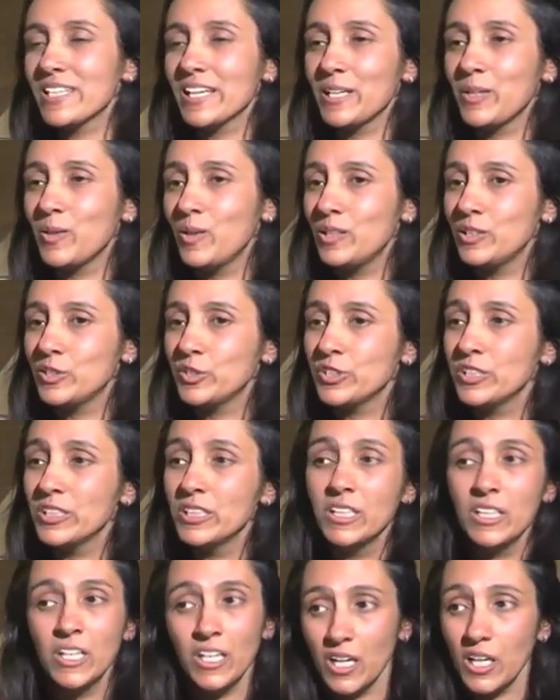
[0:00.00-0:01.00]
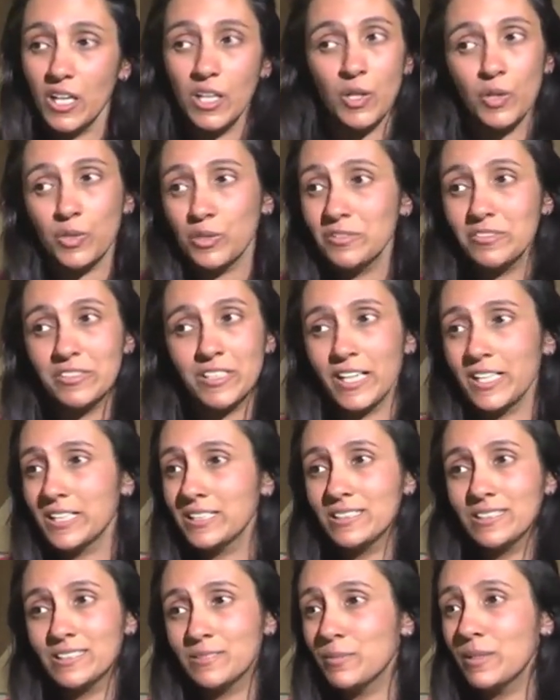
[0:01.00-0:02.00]
psychology, and a lot of
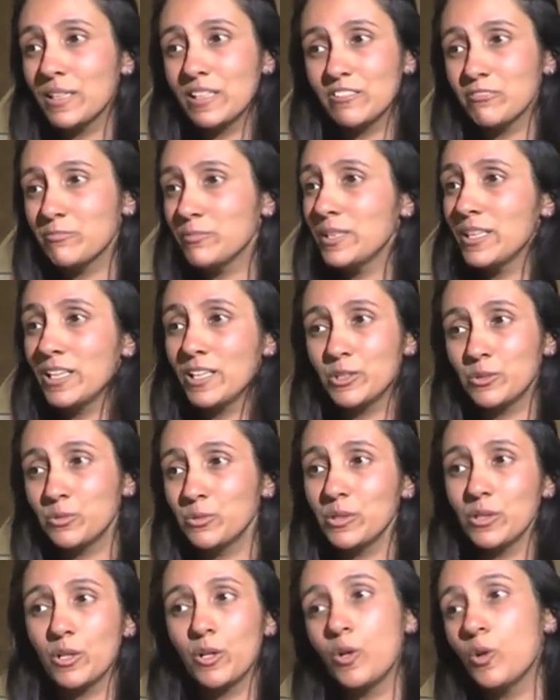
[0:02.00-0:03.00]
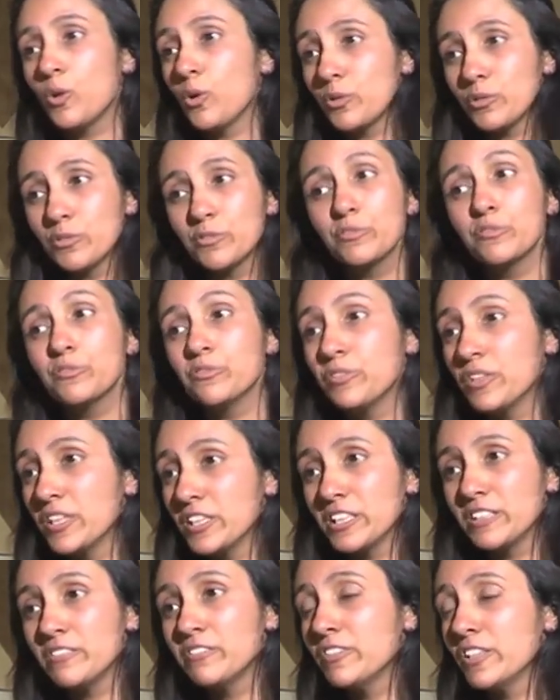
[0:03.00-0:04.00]
scientists, believe me, are doing a lot of
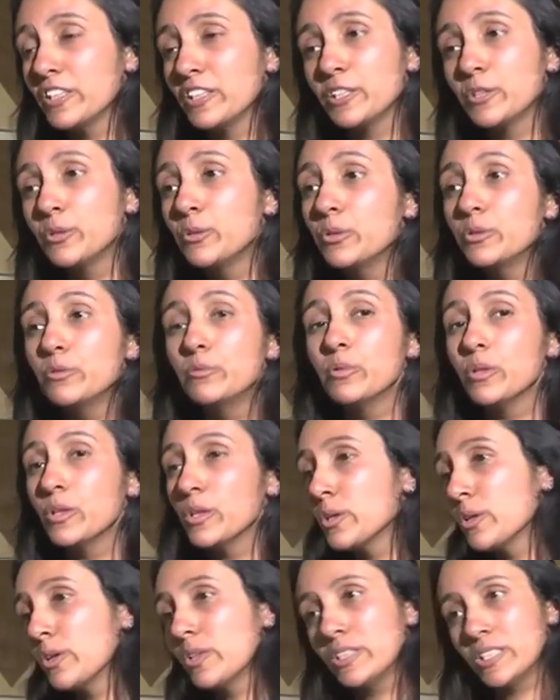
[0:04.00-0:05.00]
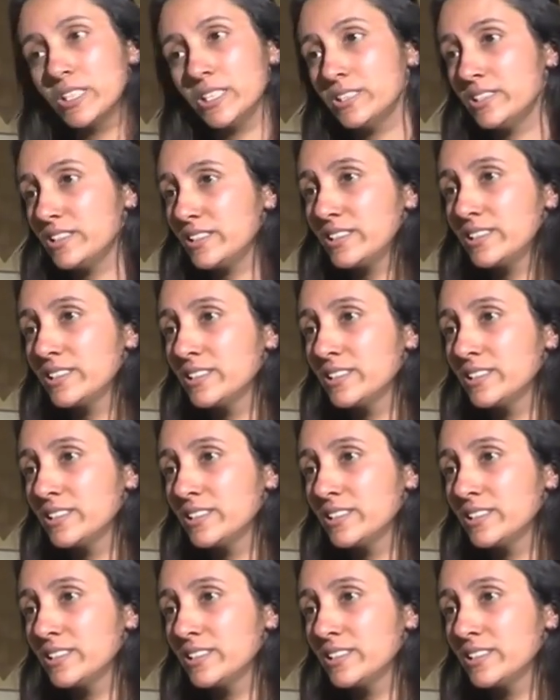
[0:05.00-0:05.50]
very, very good work on this.